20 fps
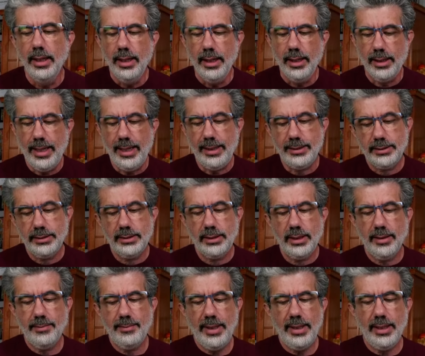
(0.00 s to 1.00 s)
Alaska is
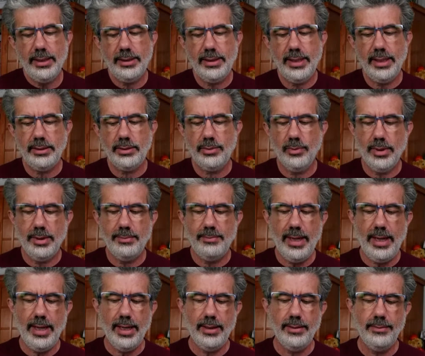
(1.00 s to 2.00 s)
going to be an intense one,
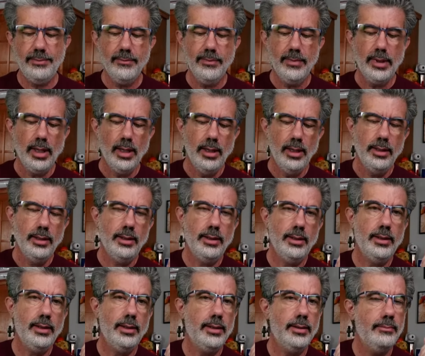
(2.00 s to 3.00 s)
man.
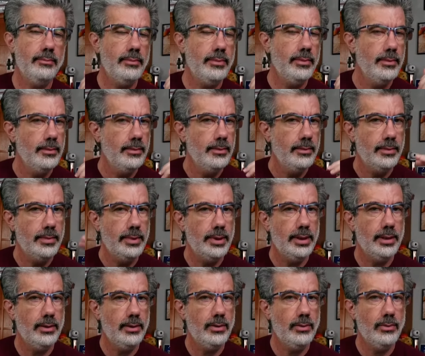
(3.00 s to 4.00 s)

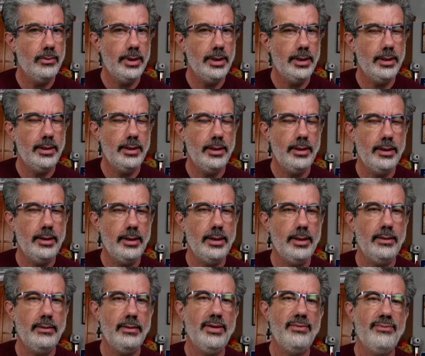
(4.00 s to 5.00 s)

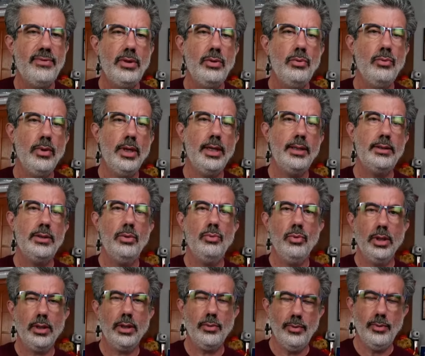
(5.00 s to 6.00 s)
If you want to
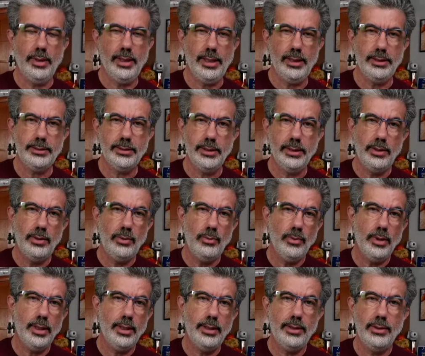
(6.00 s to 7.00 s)
work with us and you
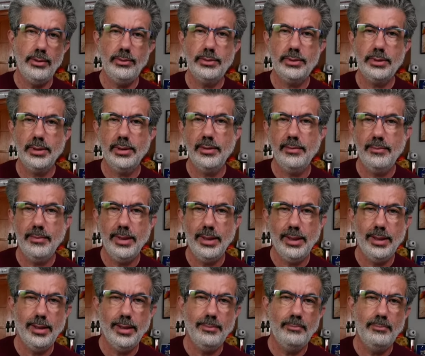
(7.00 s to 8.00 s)
want to do some
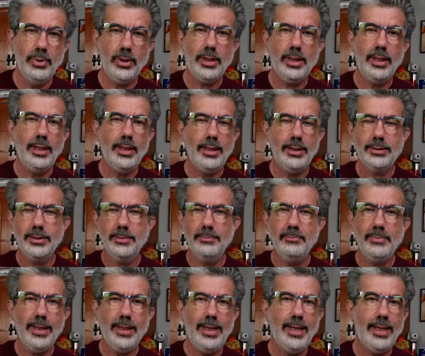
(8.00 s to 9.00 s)
booking,
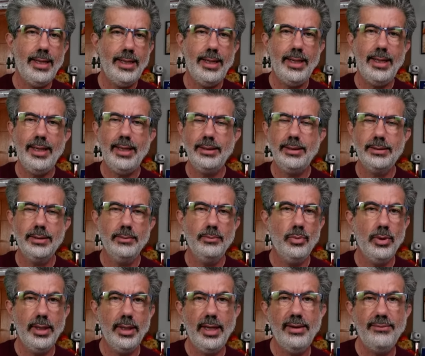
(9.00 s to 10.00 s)
some planning, some
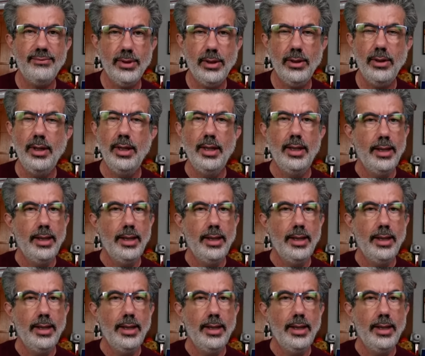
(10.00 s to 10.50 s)
whatever,